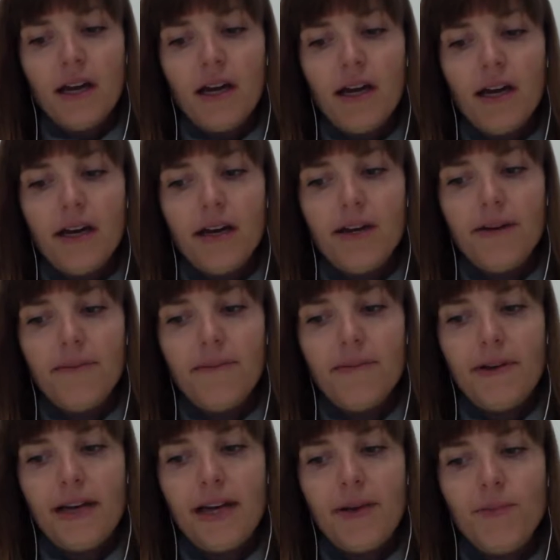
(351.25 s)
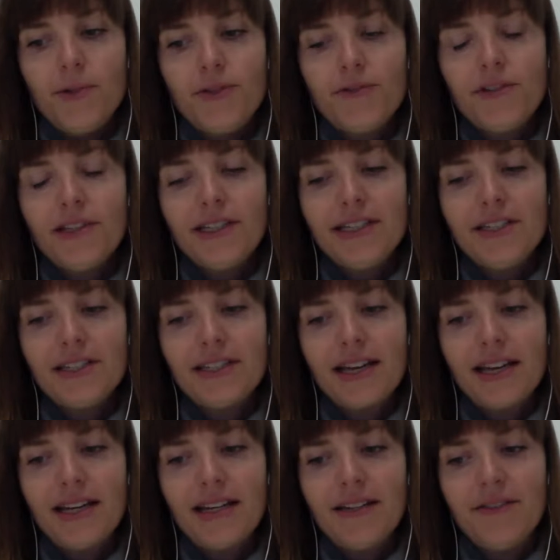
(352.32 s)
and was really just
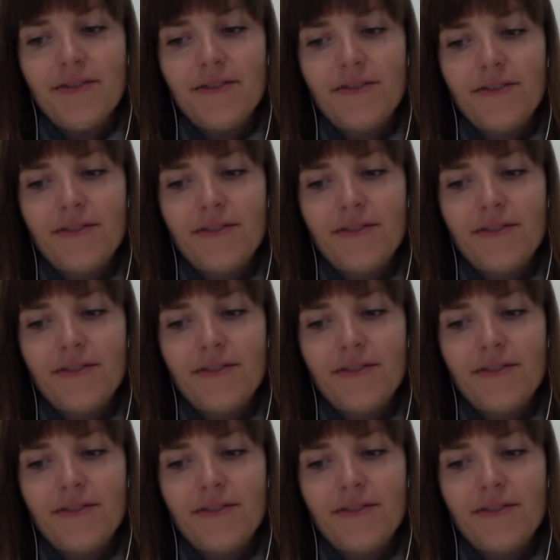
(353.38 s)
kind of